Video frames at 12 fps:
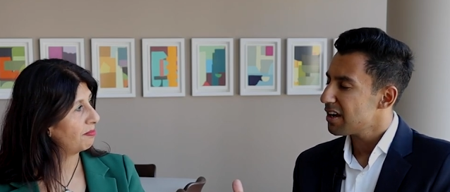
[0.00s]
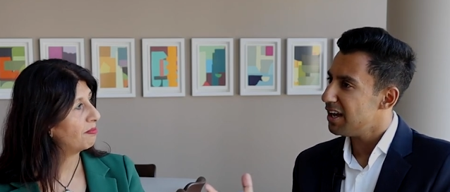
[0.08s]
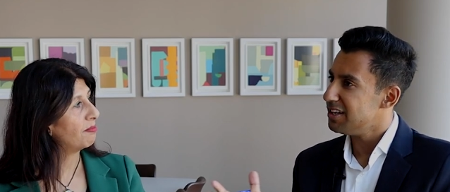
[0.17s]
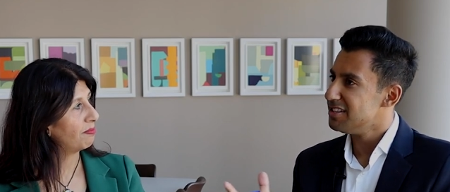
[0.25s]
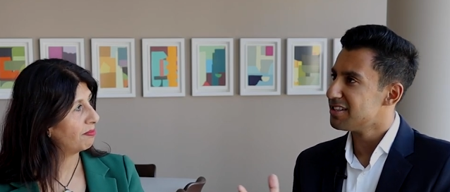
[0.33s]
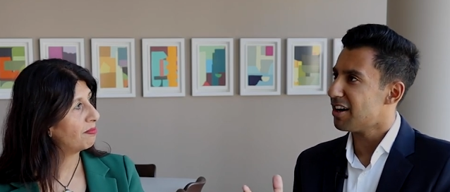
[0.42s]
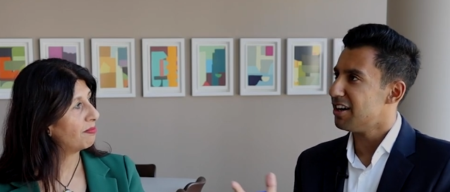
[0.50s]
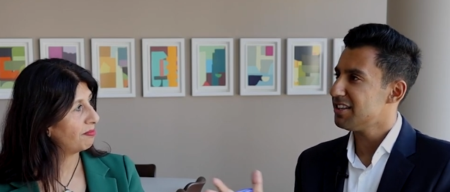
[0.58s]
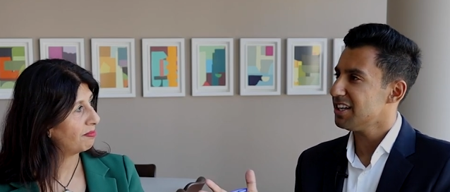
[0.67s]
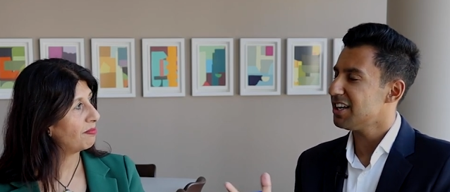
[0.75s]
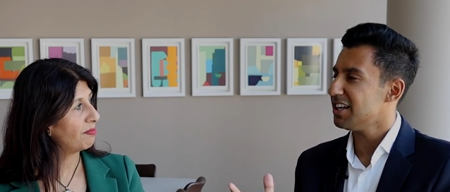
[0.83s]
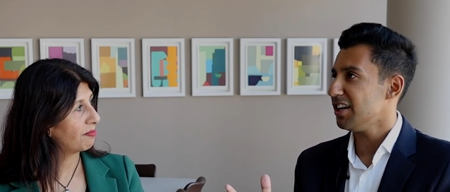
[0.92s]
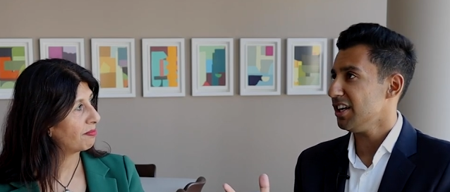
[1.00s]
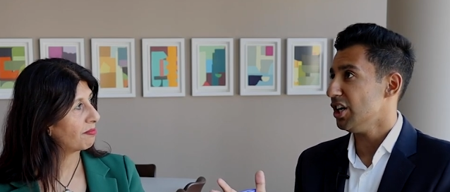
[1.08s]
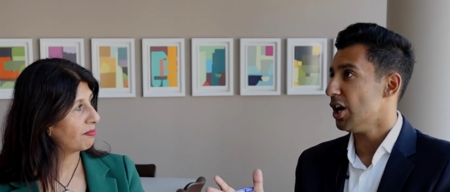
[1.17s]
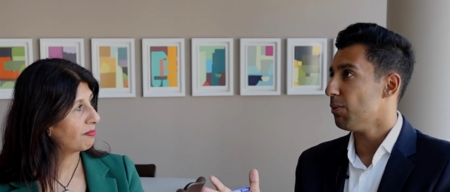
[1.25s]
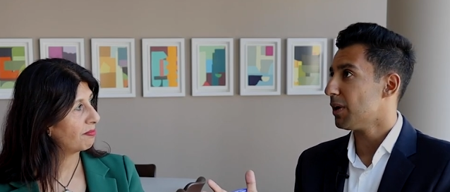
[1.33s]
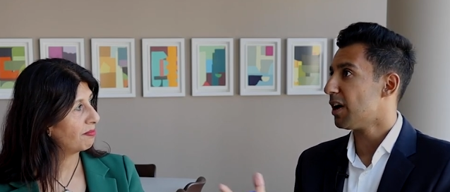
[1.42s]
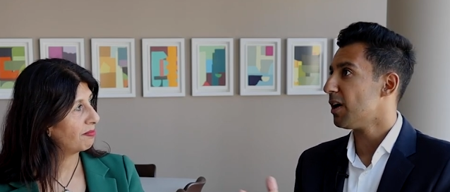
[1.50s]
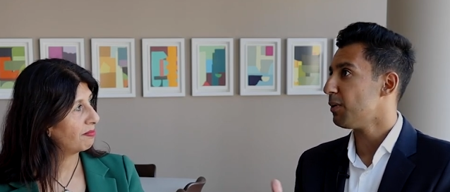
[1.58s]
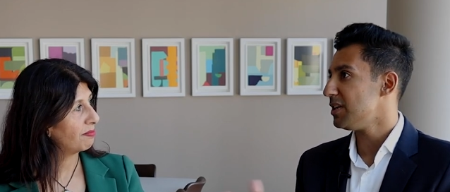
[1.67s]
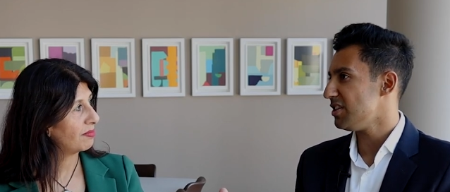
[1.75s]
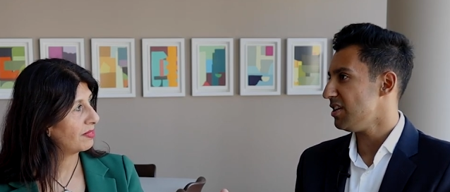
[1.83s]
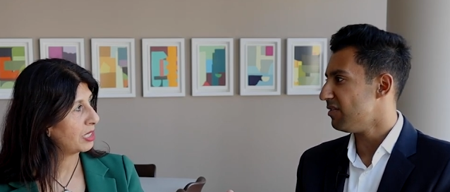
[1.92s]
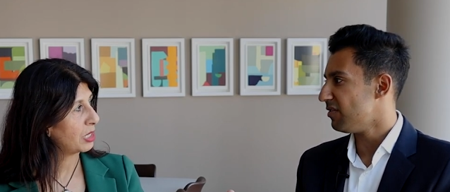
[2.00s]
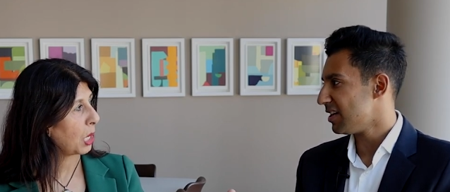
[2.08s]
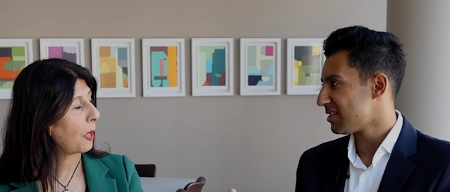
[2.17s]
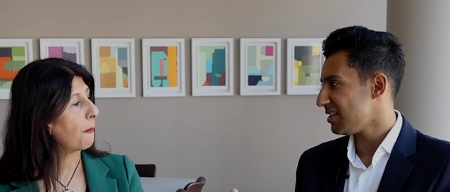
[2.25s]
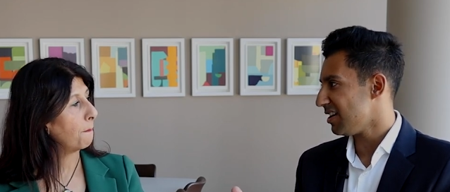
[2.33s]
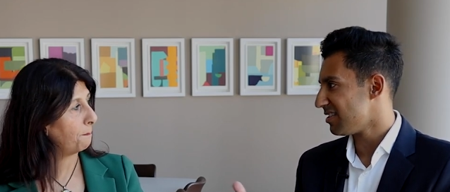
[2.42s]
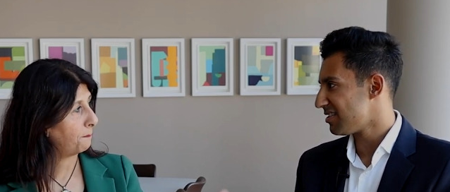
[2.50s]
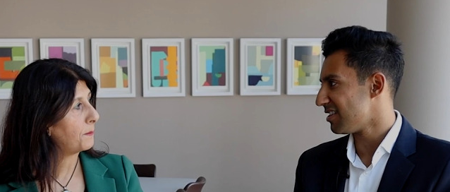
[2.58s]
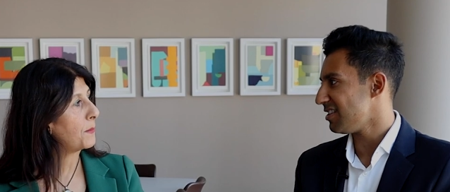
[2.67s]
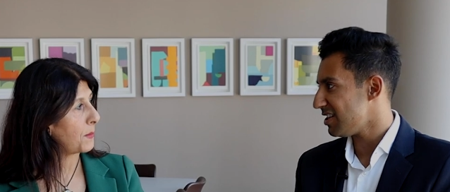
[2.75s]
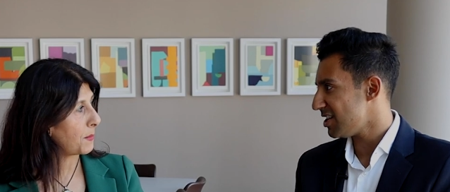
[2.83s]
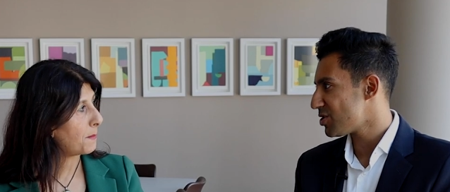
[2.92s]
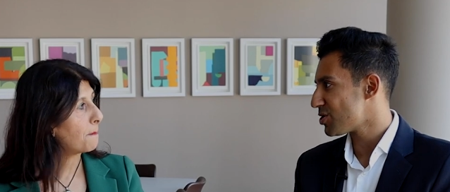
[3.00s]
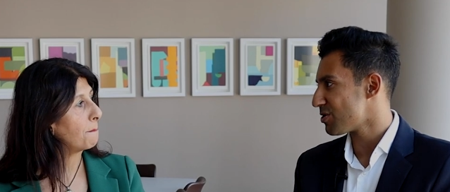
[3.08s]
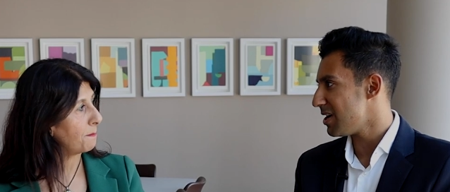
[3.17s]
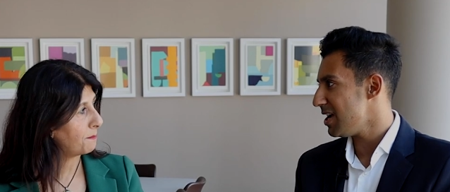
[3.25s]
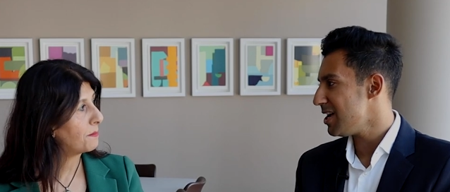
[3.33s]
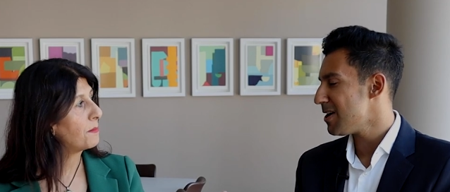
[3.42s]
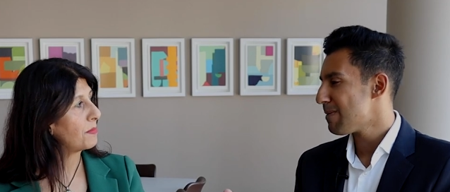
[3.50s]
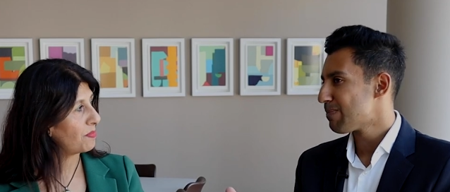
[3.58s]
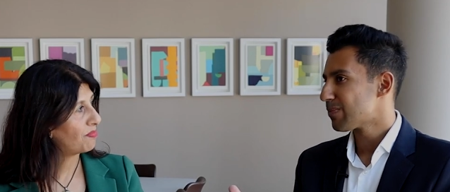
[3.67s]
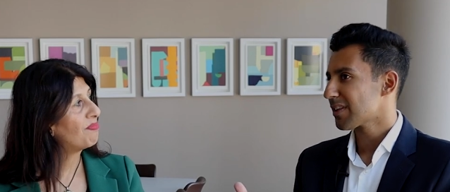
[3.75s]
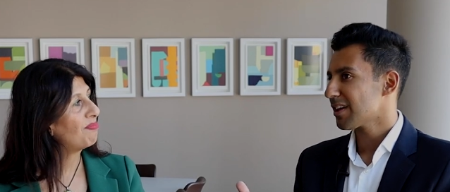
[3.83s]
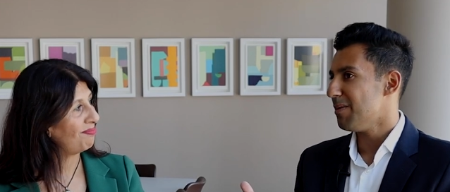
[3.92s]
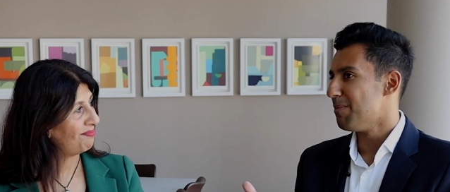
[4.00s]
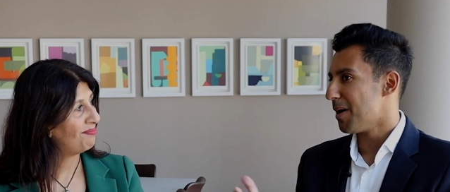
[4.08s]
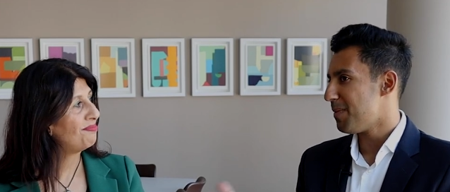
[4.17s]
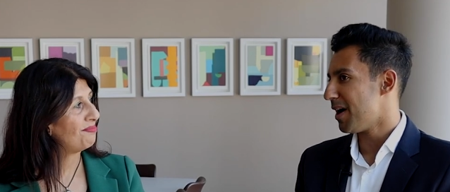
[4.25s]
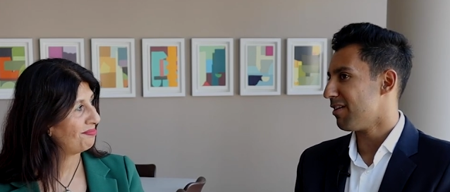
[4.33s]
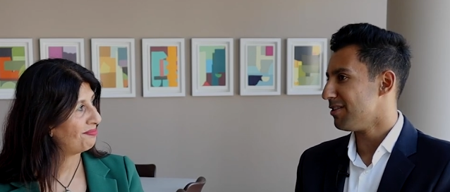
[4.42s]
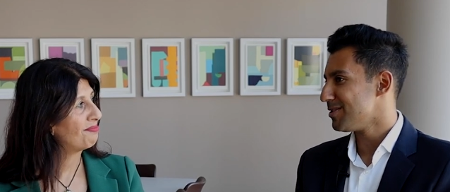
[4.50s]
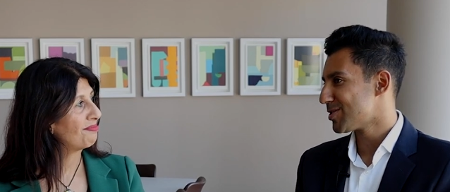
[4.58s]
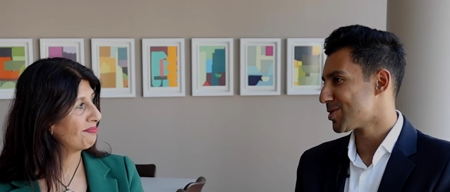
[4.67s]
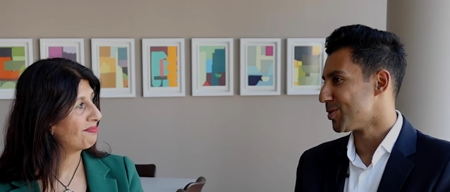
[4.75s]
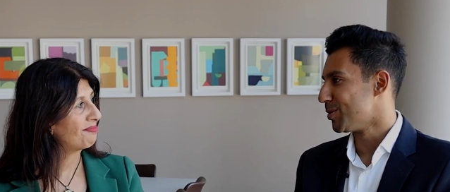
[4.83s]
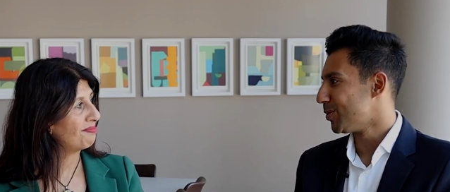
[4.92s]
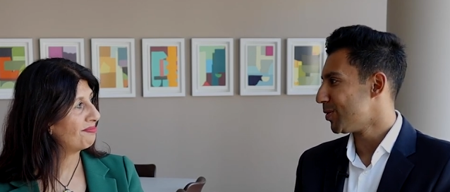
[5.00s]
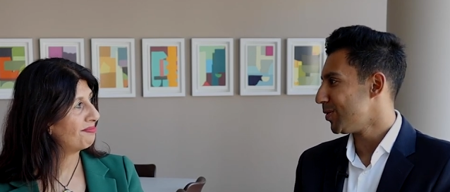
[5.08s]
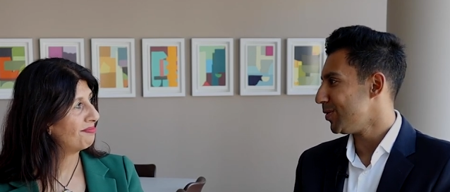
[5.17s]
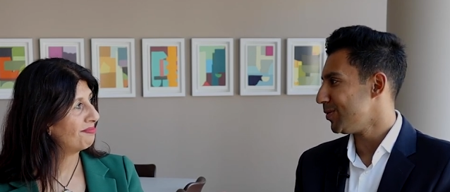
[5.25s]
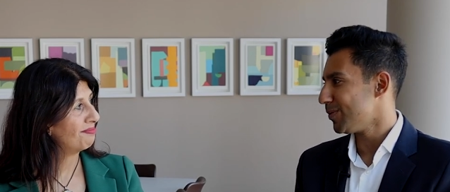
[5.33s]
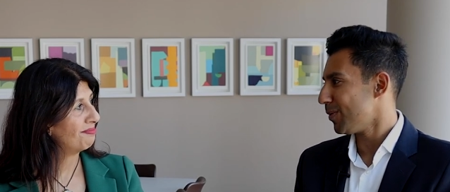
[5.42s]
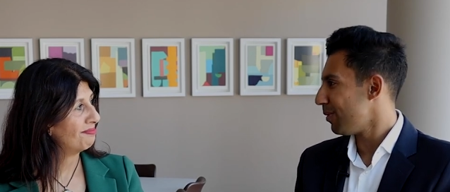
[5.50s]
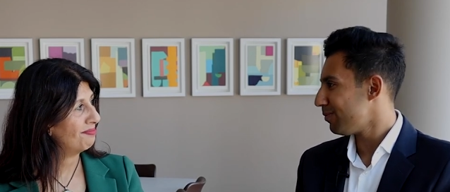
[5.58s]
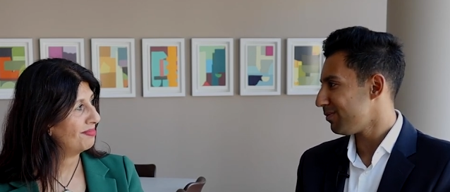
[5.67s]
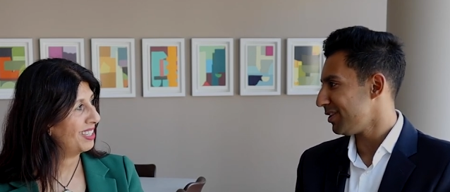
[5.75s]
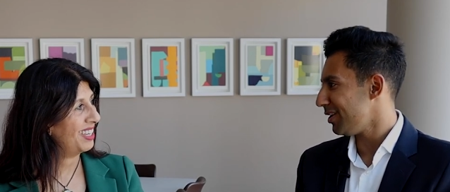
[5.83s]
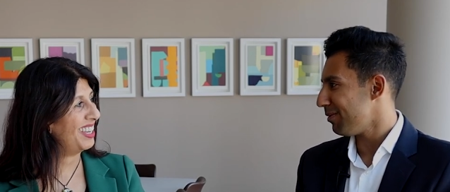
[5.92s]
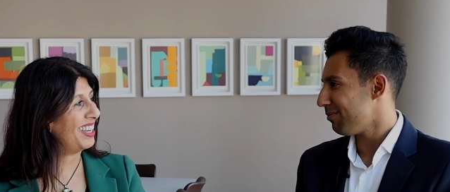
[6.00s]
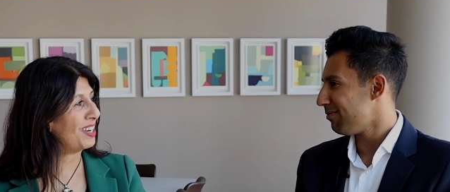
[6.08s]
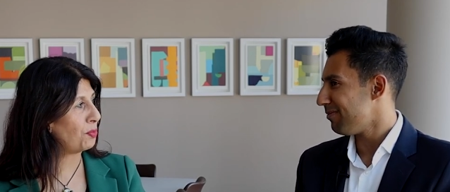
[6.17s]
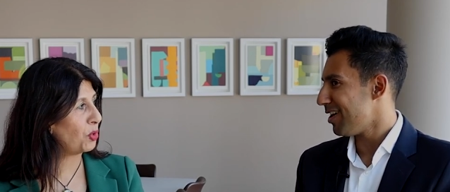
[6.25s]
Speaker 1: And I think it, you know, when I went to university, I studied history, and my parents thought, yeah,